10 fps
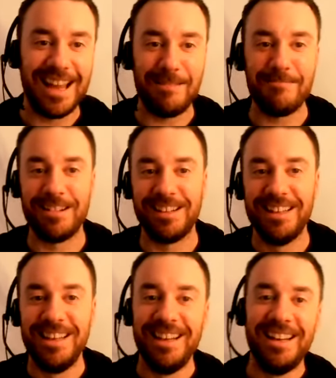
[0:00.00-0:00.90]
I
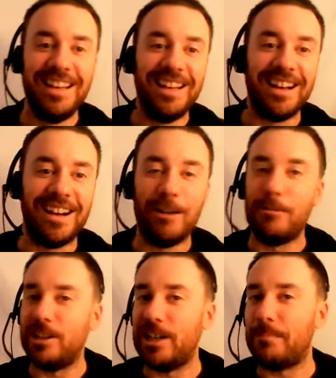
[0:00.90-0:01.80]

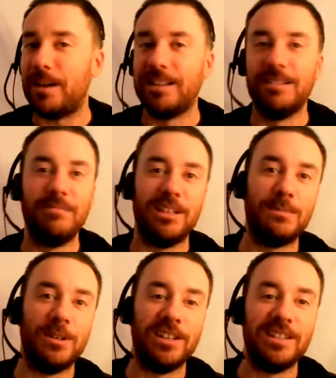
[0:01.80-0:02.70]
want a jetpack,
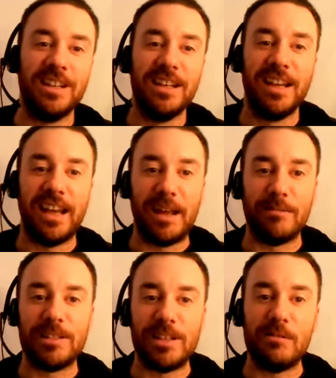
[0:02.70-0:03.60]
let's be
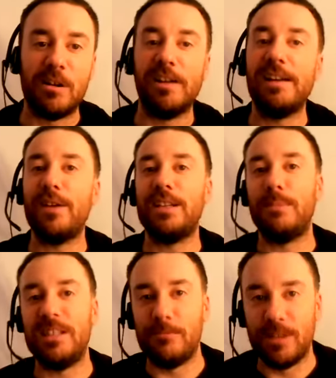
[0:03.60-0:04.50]
honest. So I have had
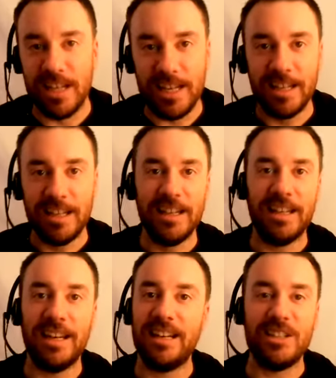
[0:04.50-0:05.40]
a busy week.
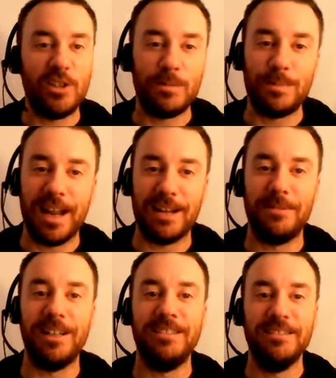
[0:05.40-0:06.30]
And it's just been
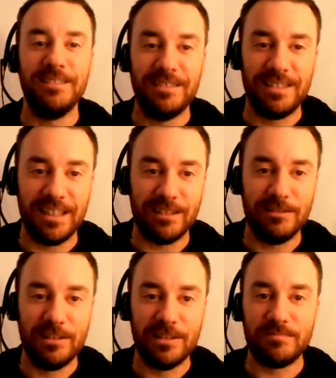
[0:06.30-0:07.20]
admin, you
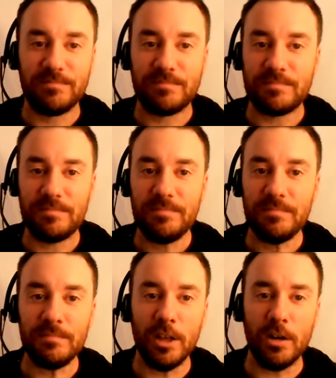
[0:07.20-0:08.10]
know.
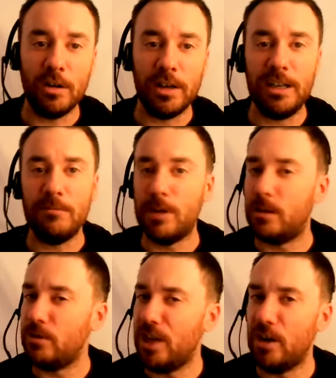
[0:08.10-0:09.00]
I
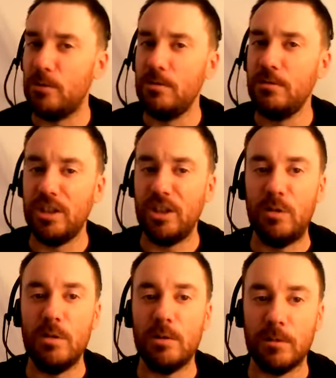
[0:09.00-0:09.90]
wrote no
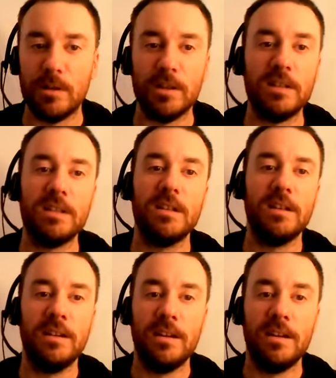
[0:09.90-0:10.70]
new words.